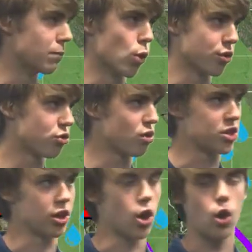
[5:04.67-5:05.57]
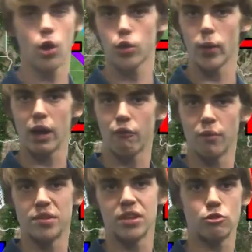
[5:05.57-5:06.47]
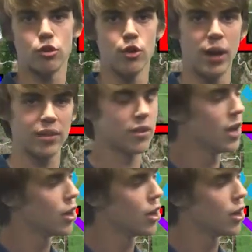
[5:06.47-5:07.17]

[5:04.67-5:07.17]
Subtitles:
bolts stretching all the way out from the central U.S.